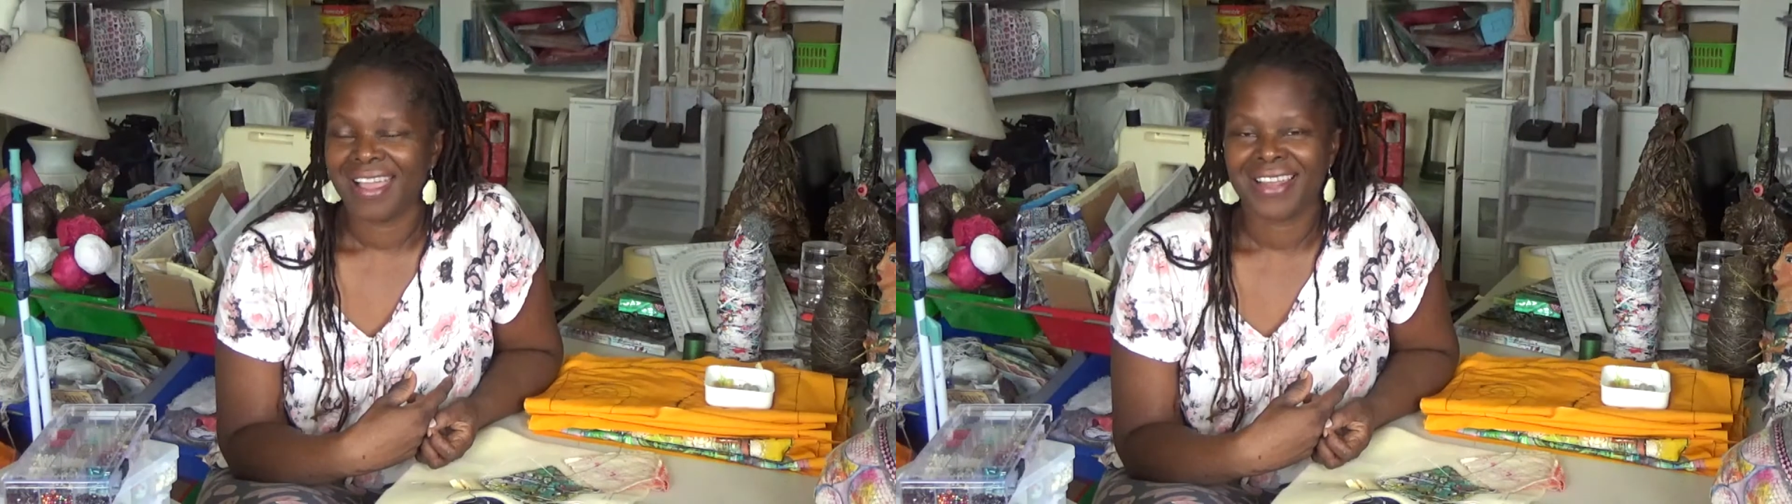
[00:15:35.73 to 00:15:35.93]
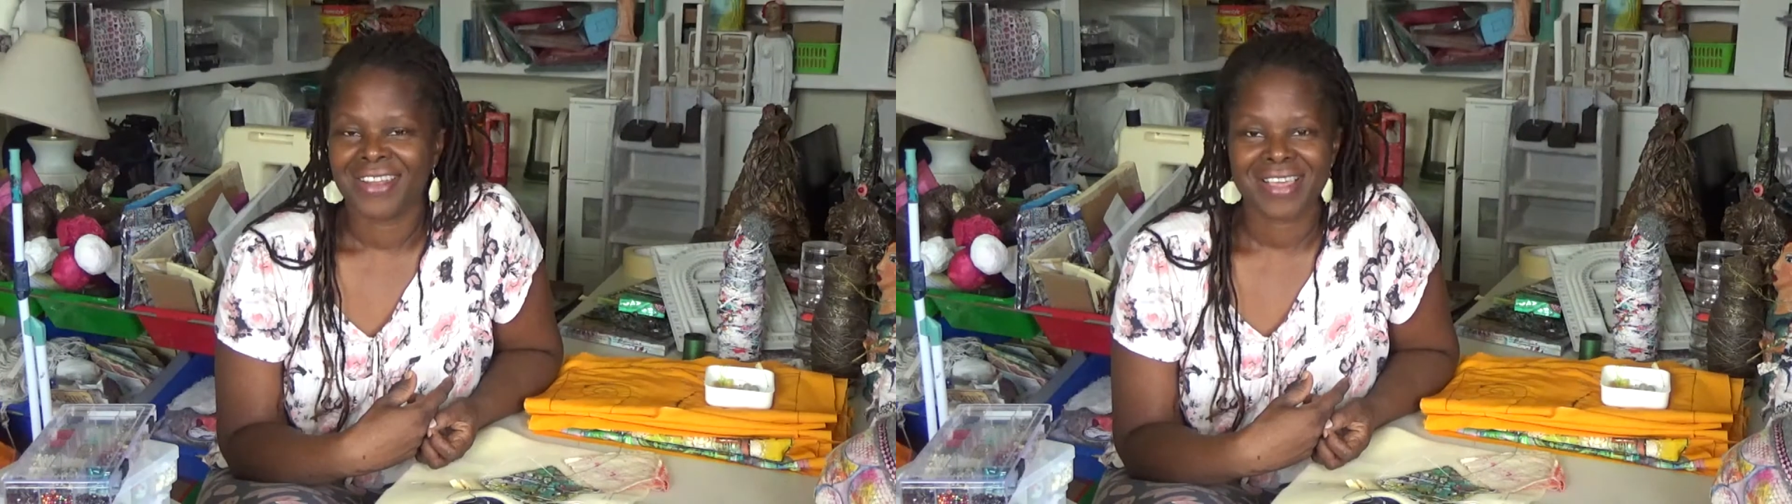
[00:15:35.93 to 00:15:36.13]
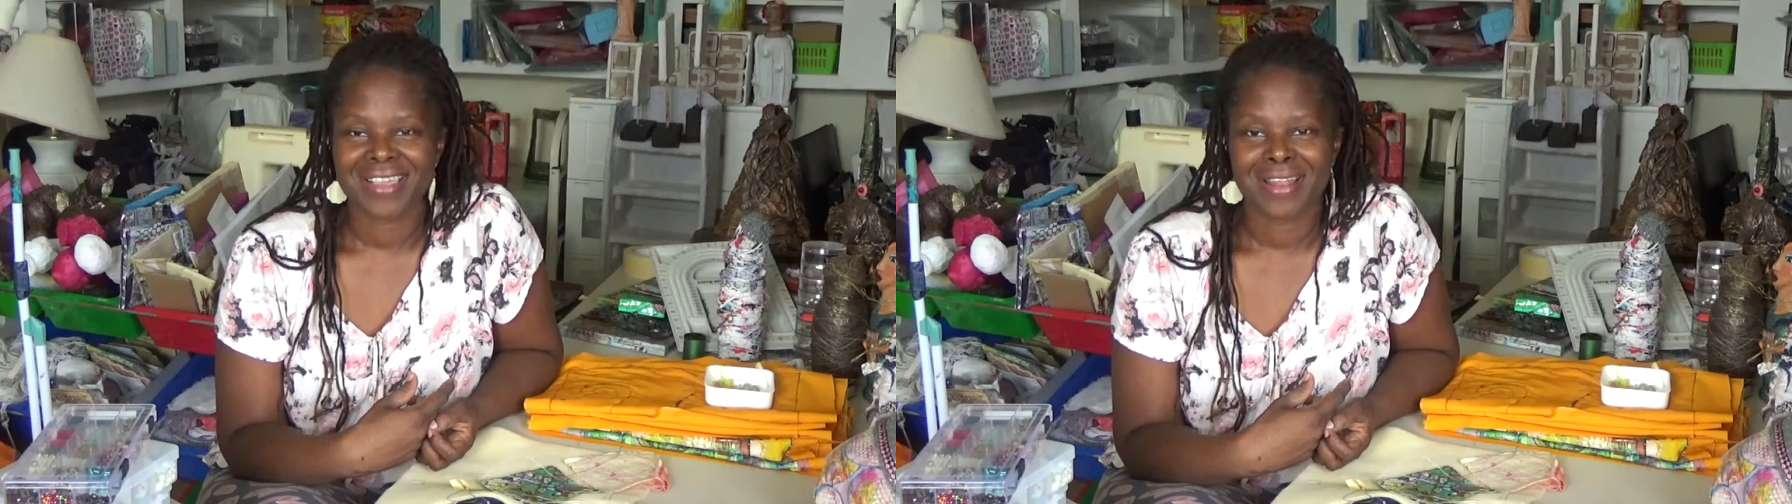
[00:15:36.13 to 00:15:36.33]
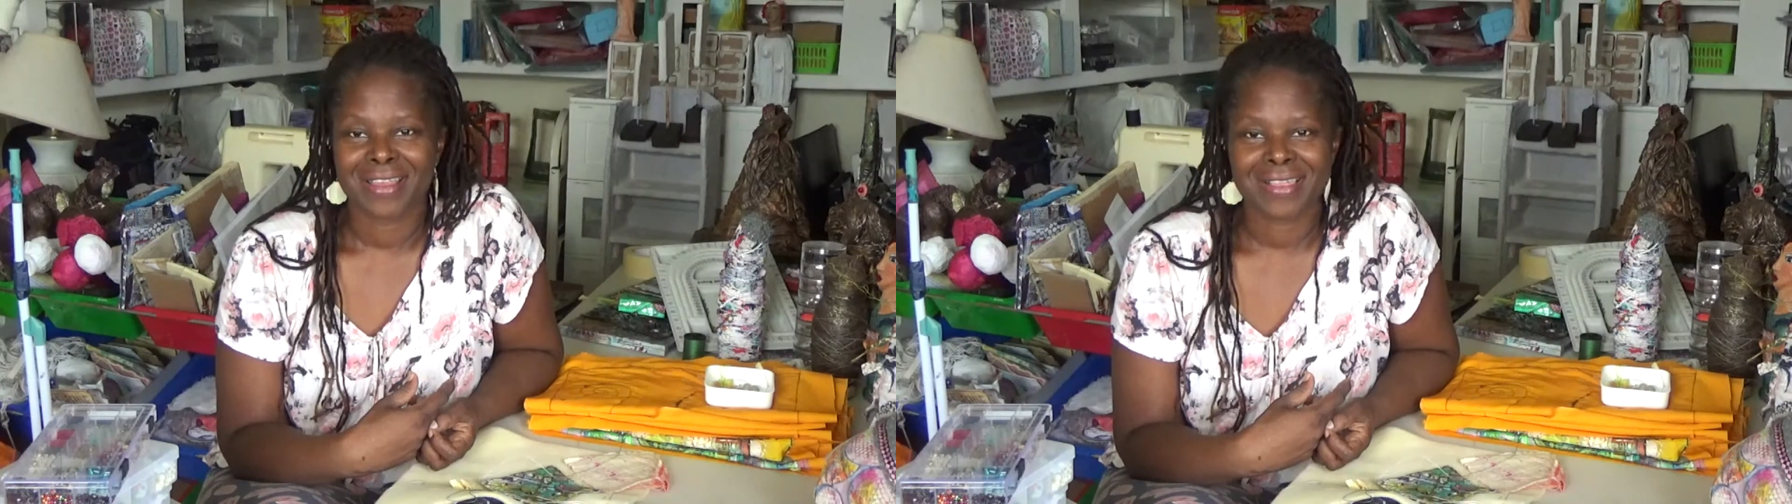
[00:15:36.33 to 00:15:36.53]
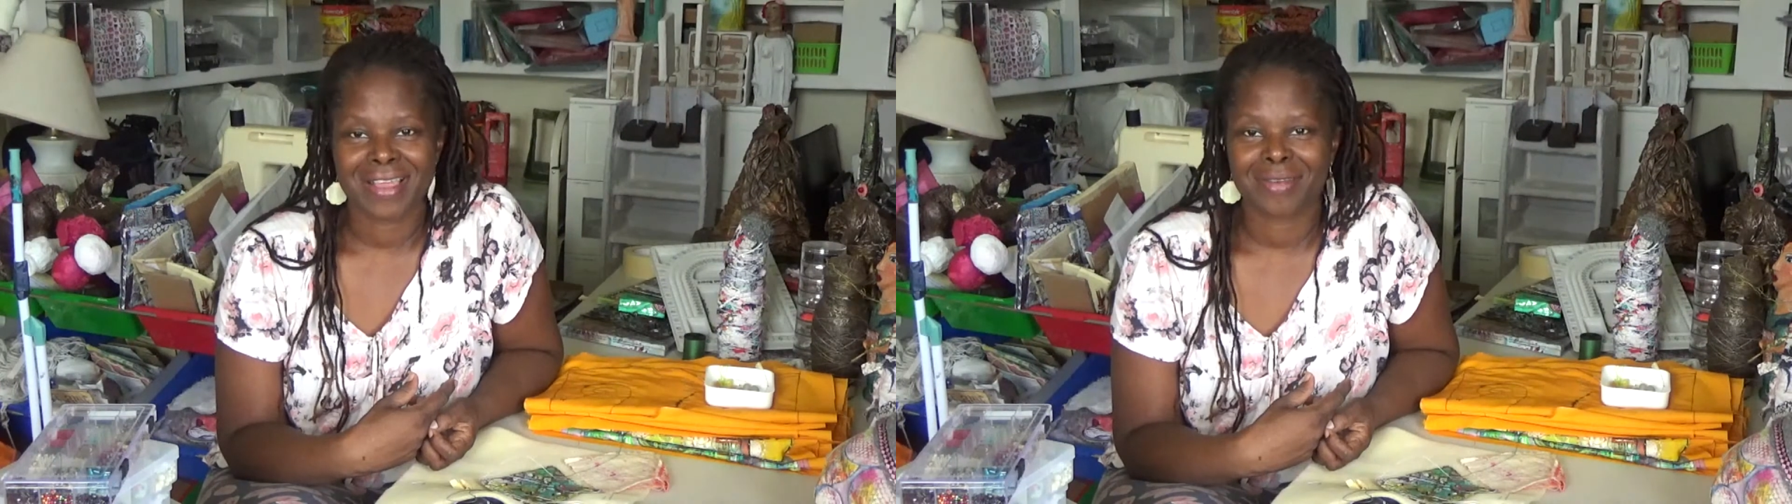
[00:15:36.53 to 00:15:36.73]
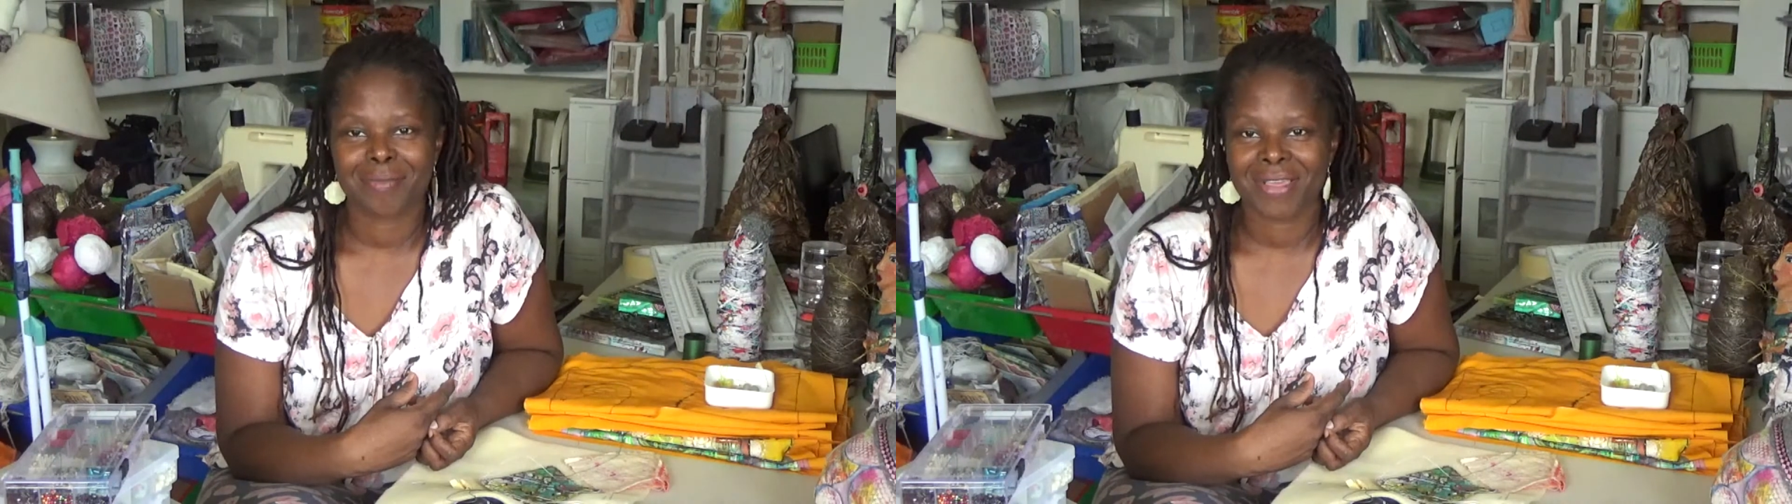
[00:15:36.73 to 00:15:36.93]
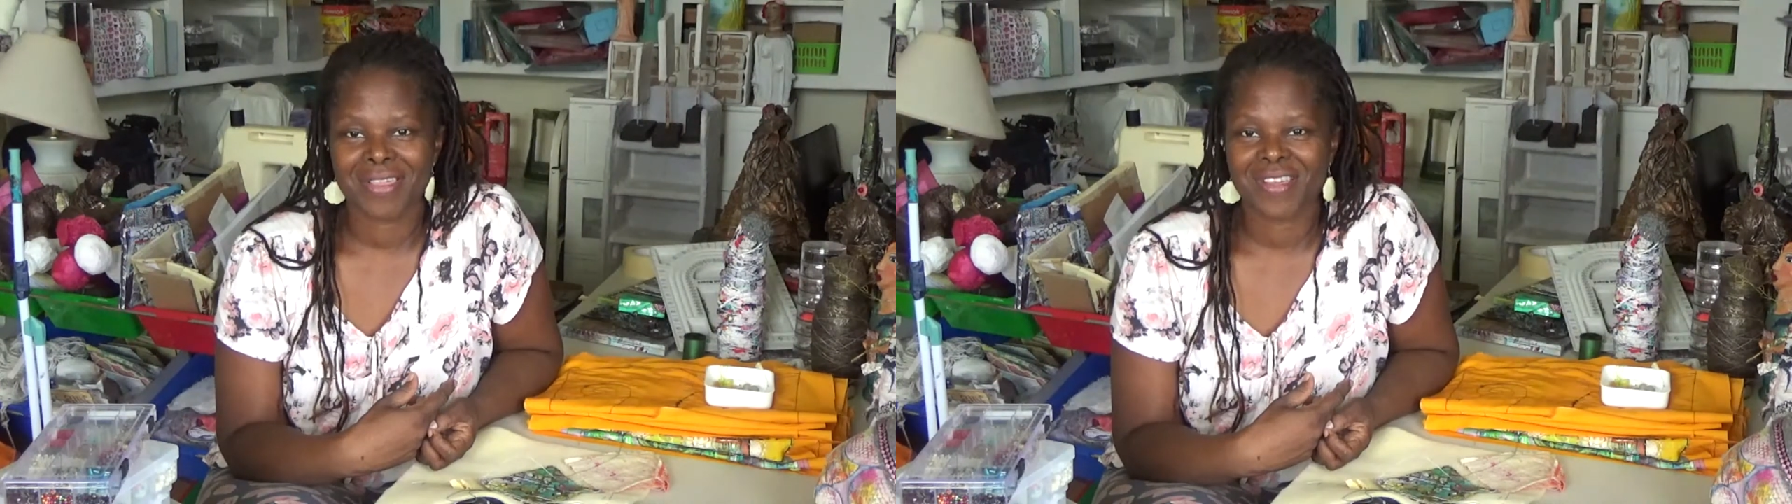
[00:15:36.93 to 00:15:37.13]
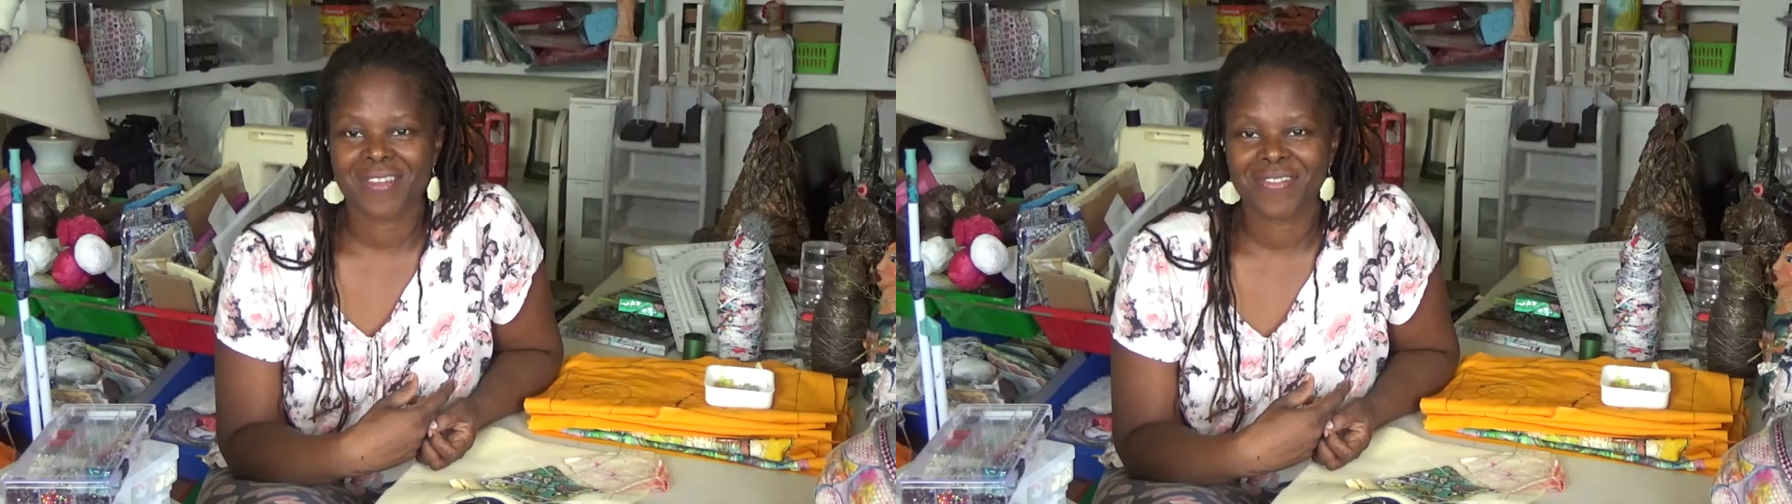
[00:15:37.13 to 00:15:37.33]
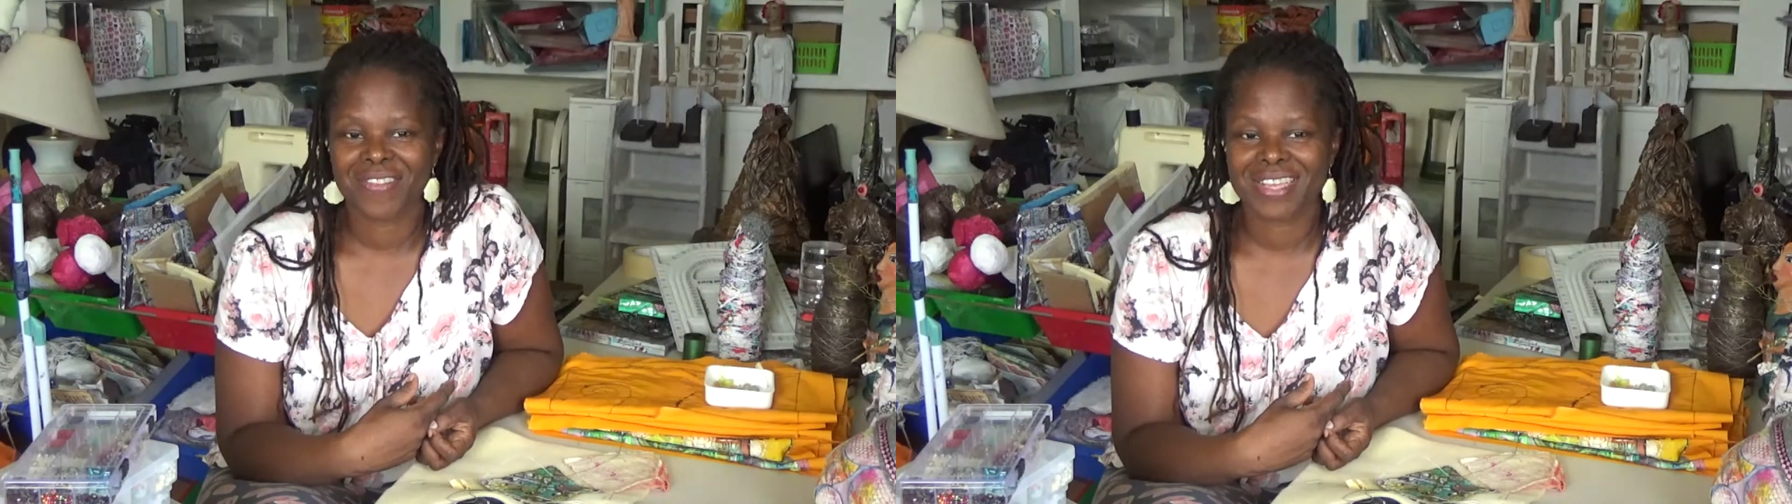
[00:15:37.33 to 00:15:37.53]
I like setting myself